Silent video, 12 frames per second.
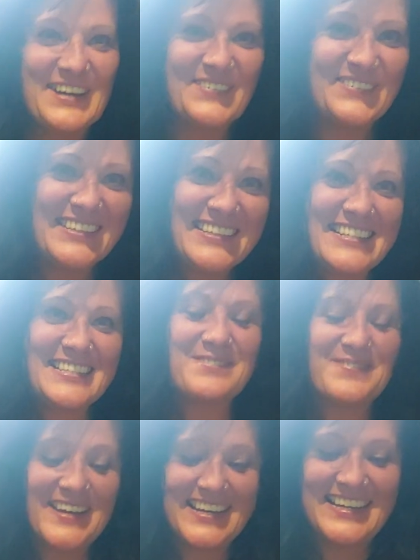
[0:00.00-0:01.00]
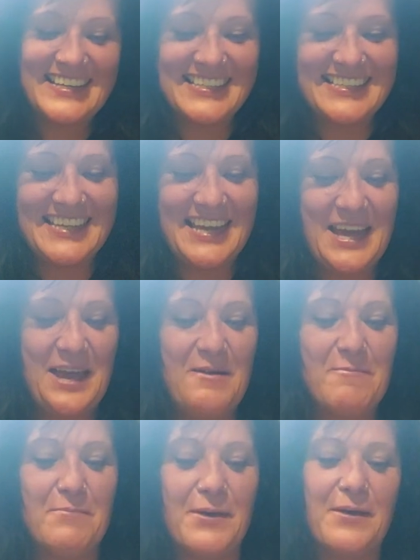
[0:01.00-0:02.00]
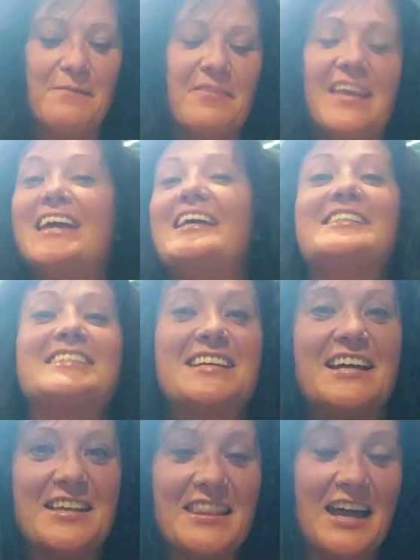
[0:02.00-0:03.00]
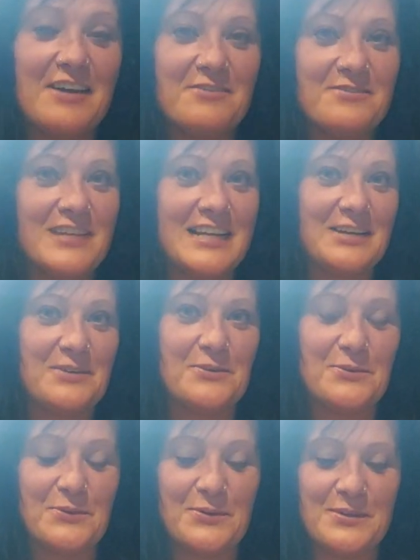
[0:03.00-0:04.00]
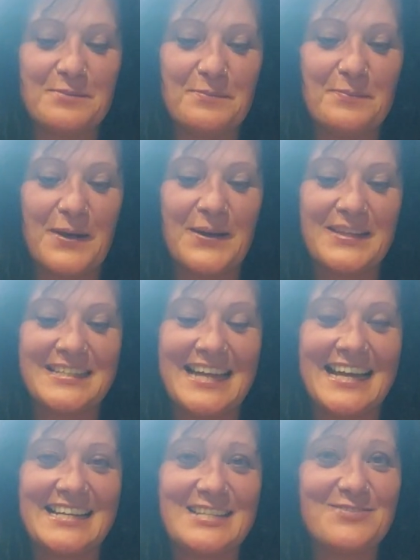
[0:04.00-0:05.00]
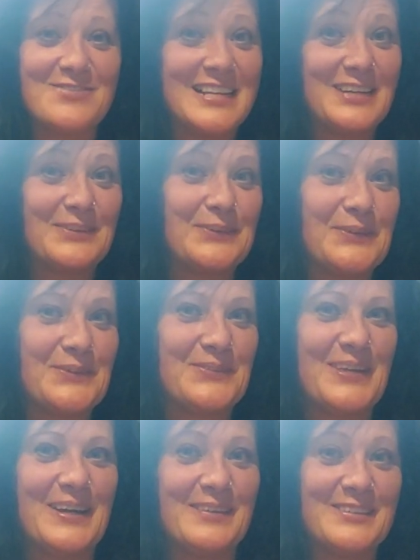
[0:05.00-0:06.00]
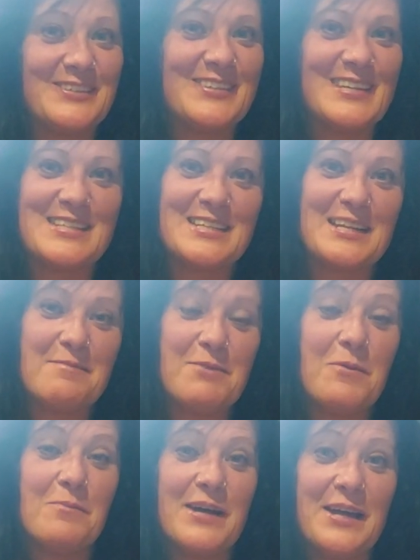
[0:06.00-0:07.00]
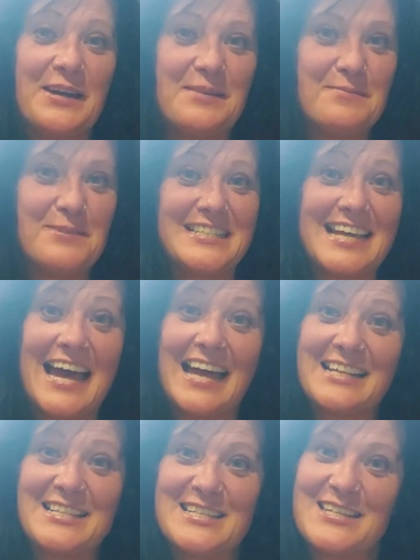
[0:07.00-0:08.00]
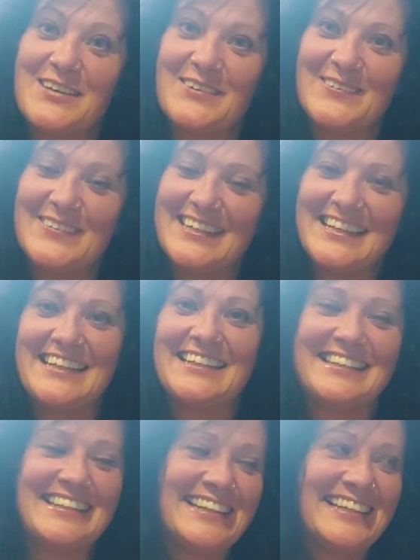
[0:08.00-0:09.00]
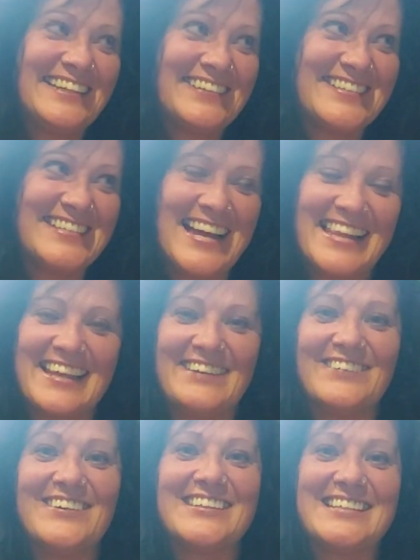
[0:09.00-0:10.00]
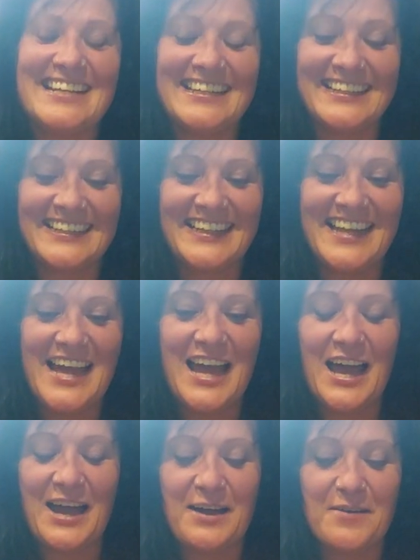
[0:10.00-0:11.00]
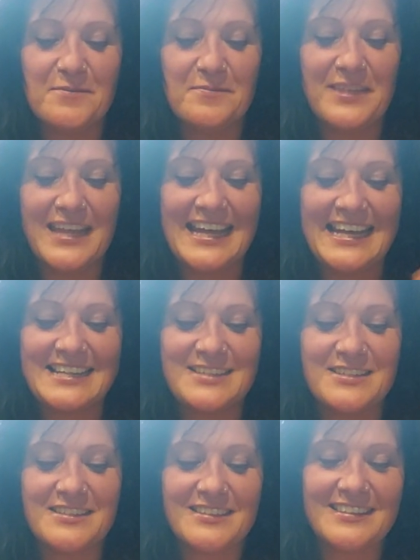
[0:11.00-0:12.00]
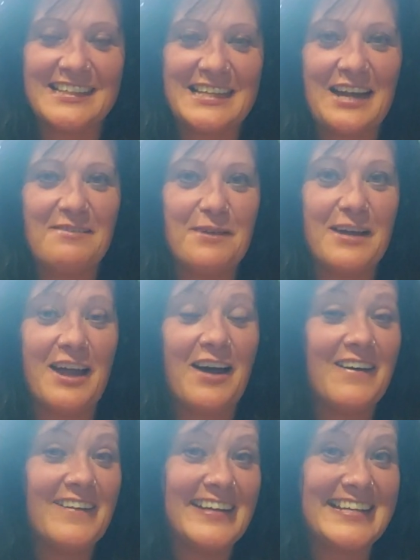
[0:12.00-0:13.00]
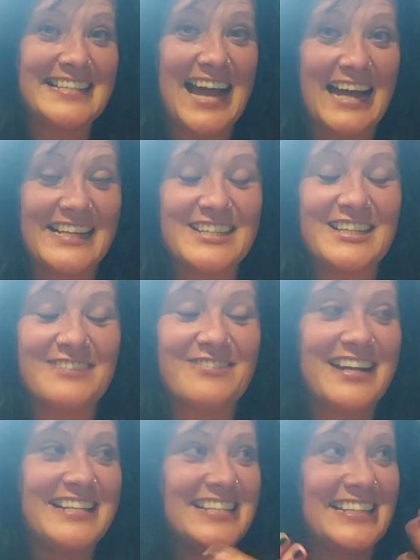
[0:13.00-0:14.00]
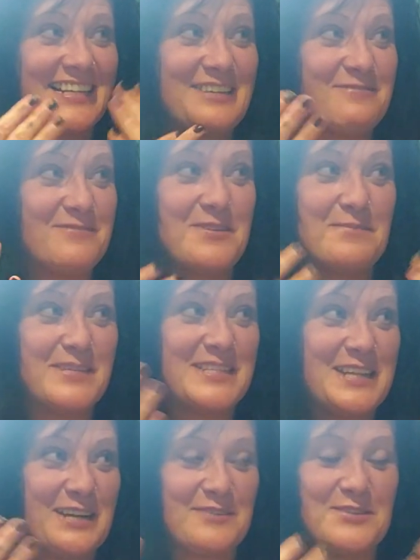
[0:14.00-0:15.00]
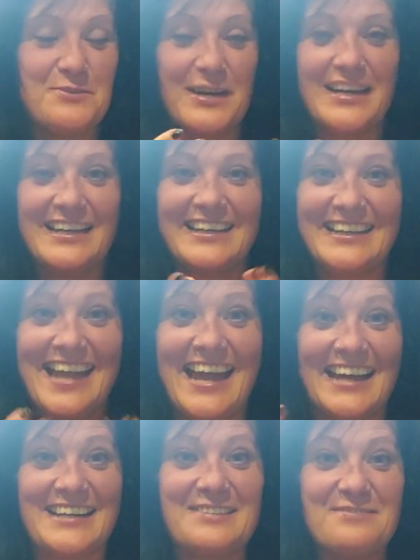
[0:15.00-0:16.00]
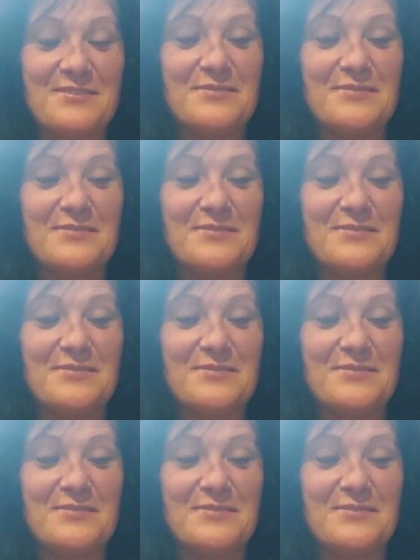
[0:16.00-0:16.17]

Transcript: which is a first. But it's at that really awkward part of the day, and it's really awkward when I do this and I'm on my own, to know you're sat there watching is, my heart is actually racing. I can feel myself sweating. Yeah, I can feel